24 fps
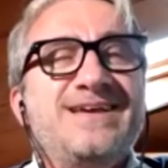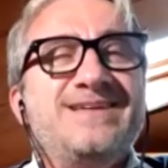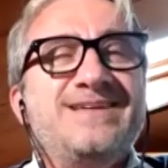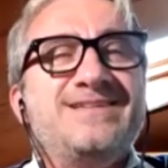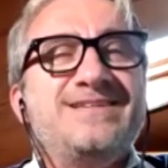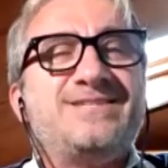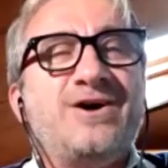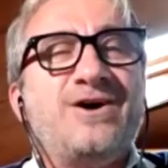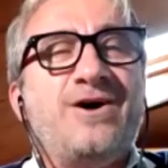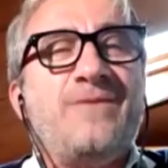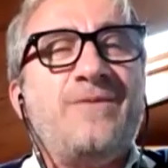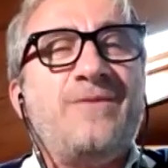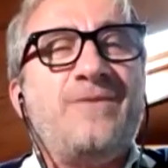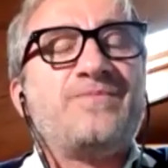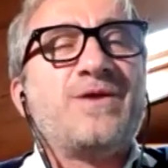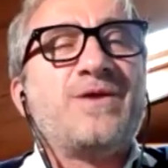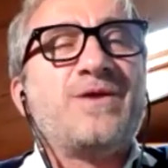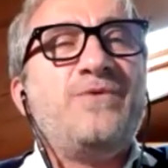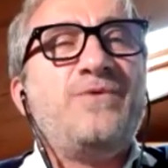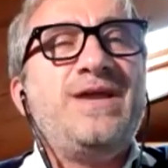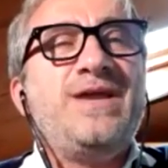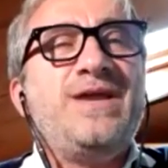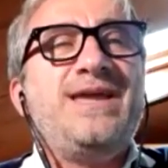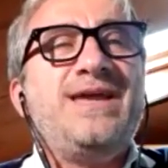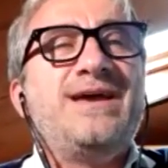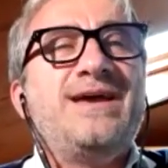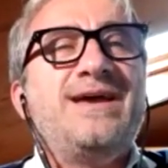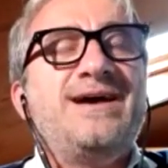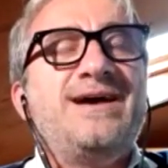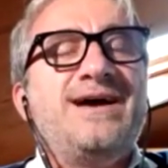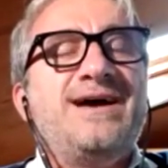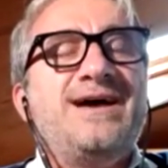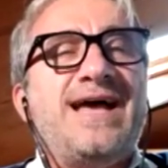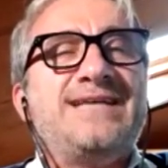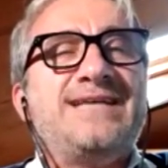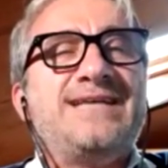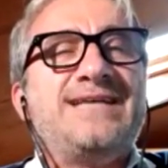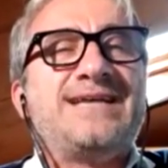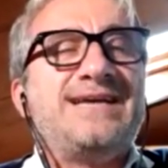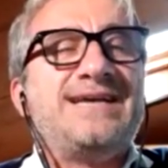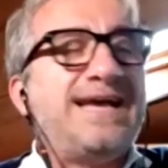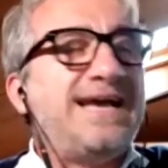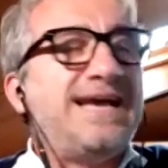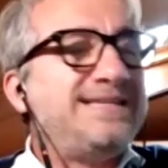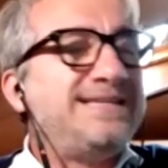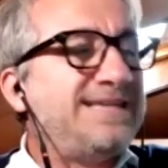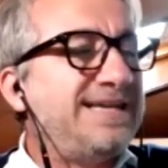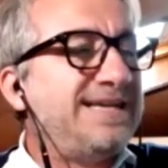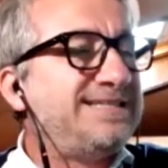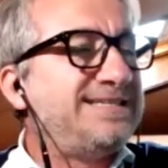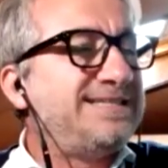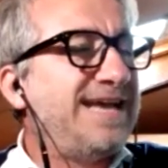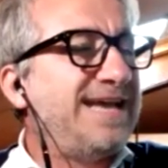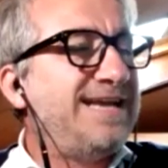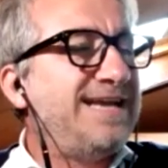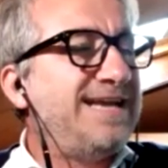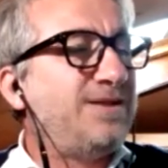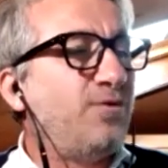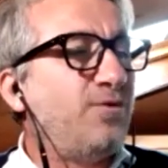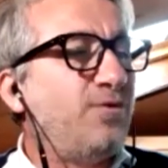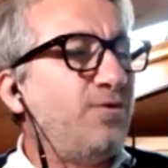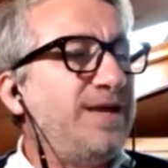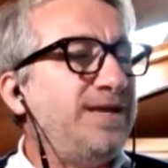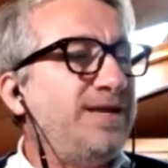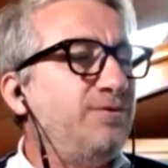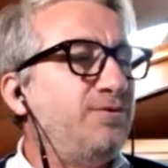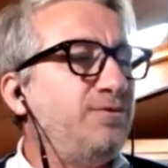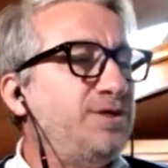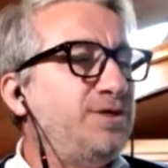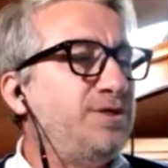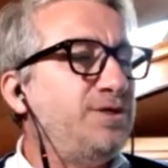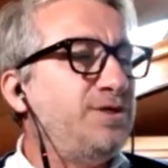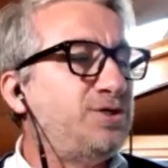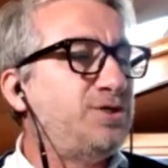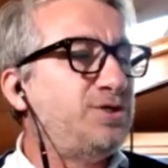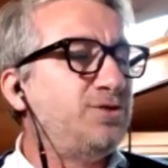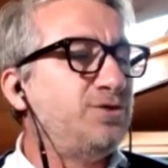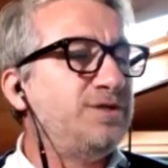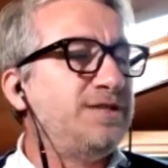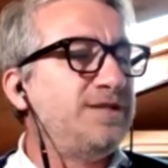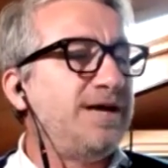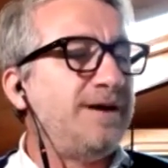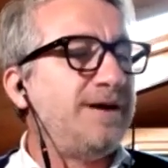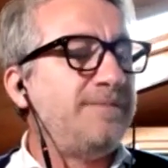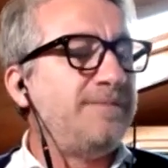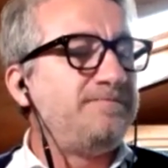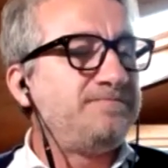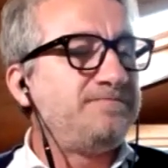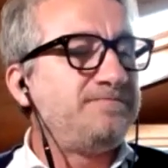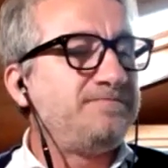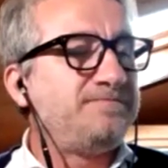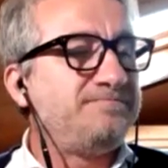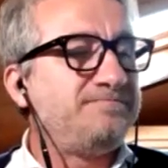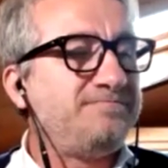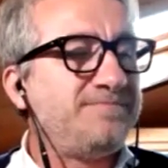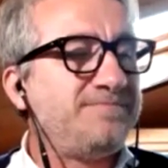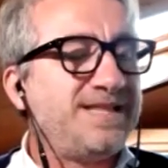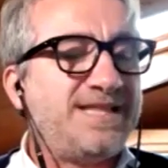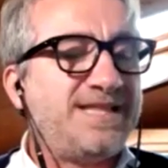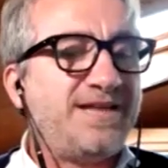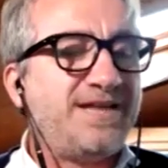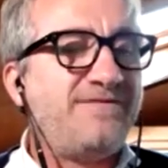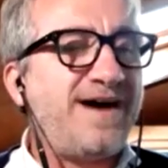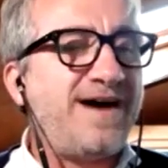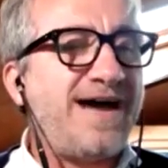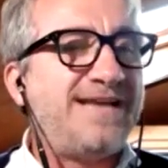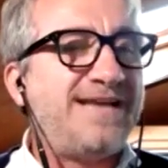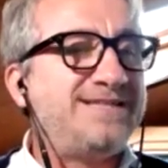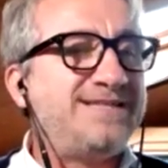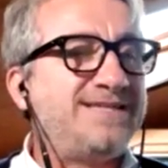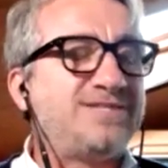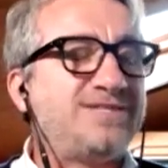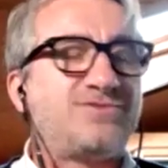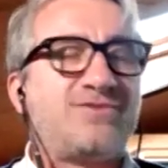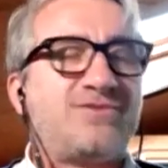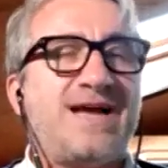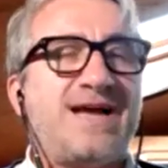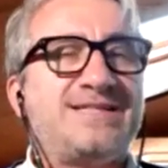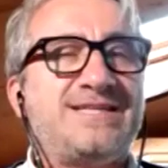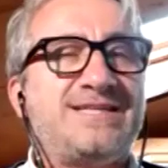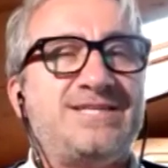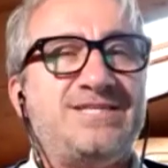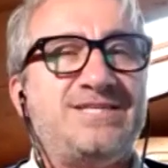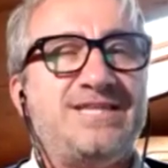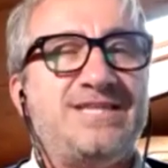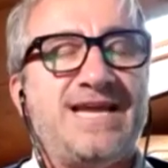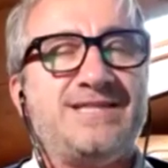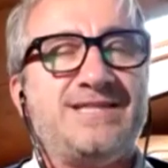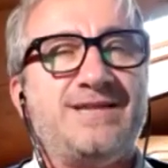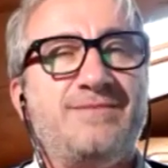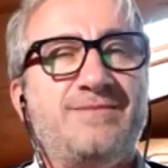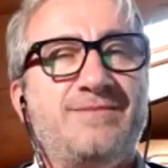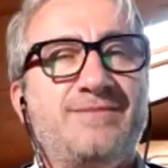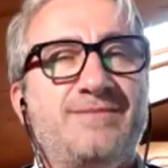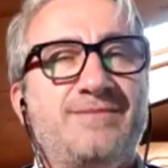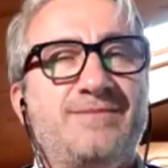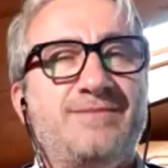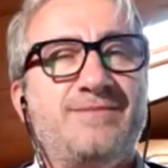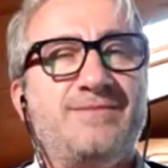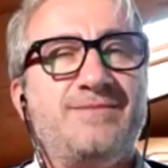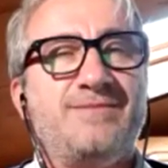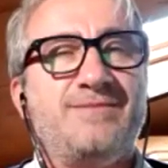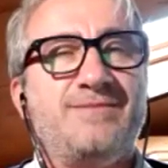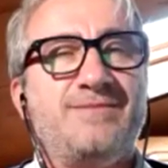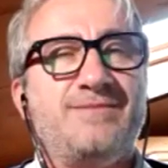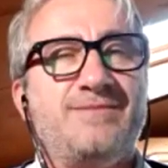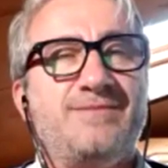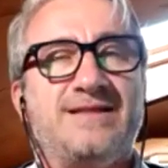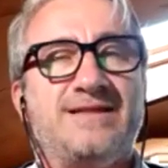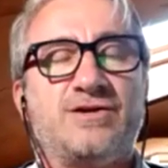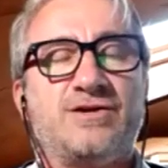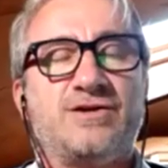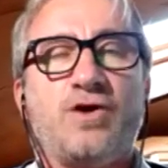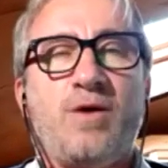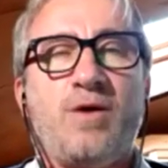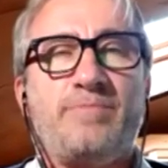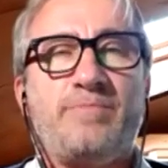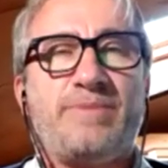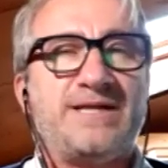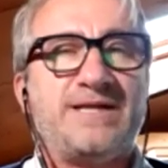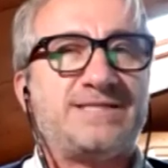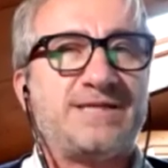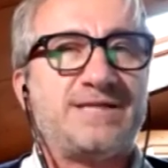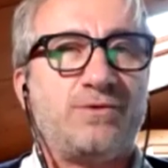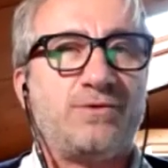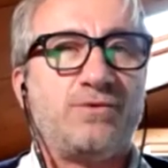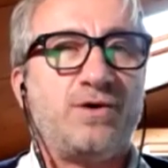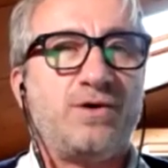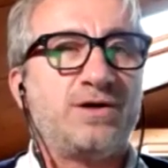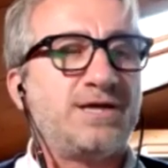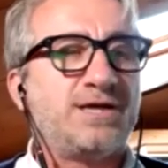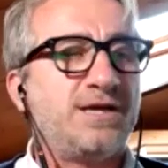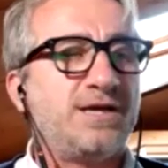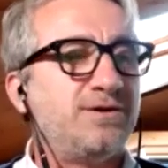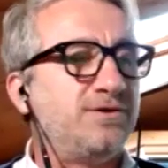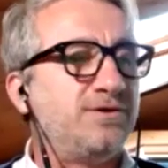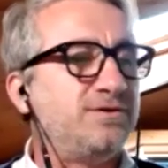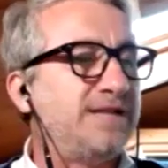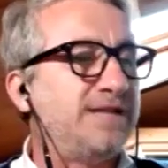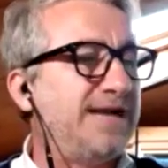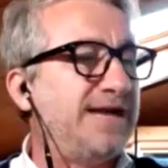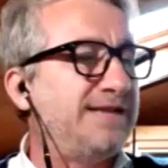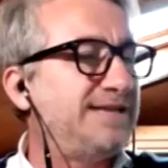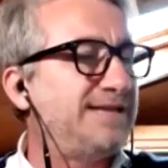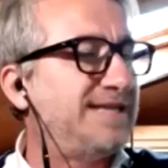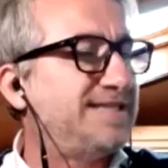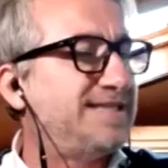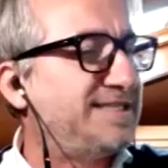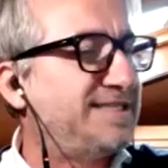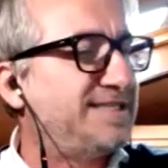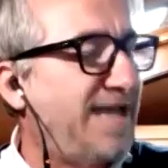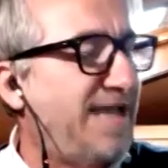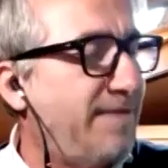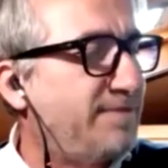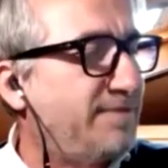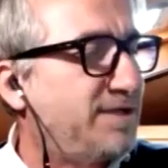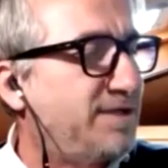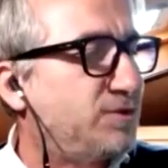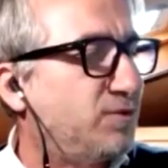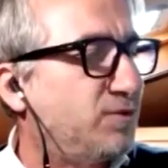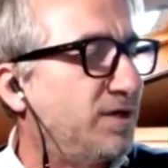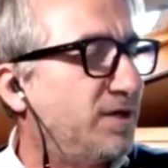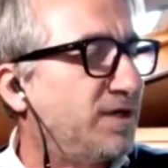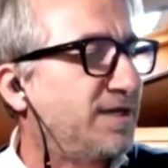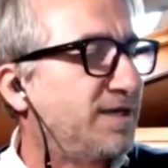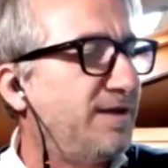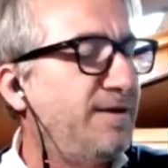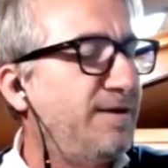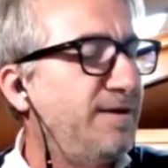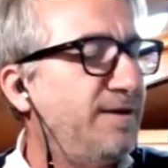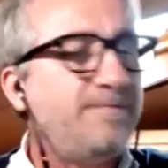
So we, as I said, we should divide the strategy at the moment, and the companies are working on that, SCM is working